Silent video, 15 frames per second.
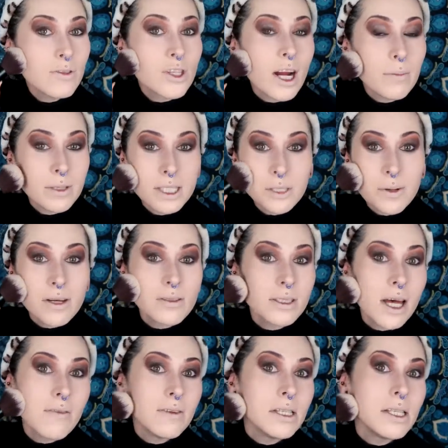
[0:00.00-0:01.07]
Dropped this about
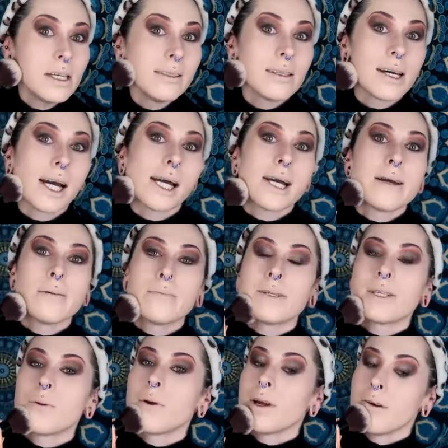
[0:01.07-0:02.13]
17
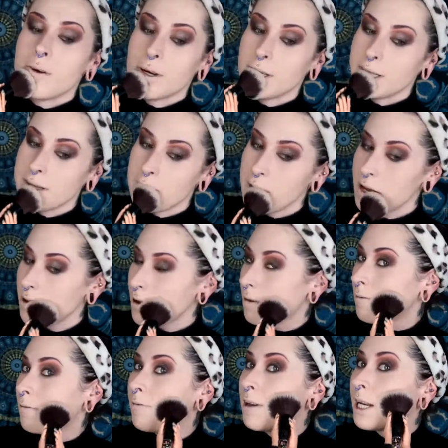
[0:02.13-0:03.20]
times, so we are going to be
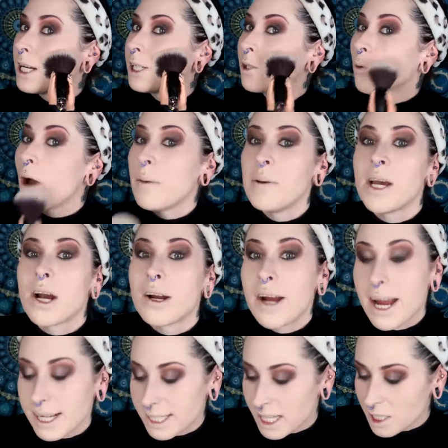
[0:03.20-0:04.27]
finished wiping our
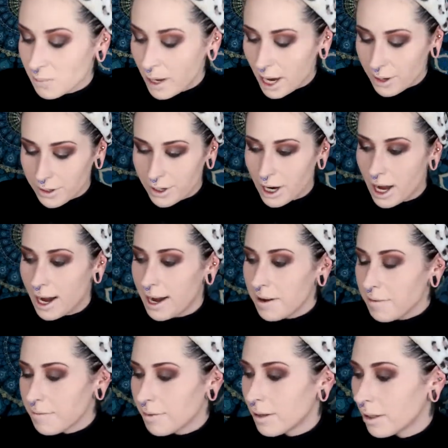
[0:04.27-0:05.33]
excess powder
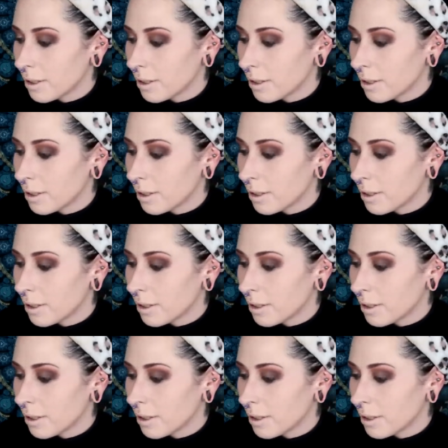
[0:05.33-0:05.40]
off.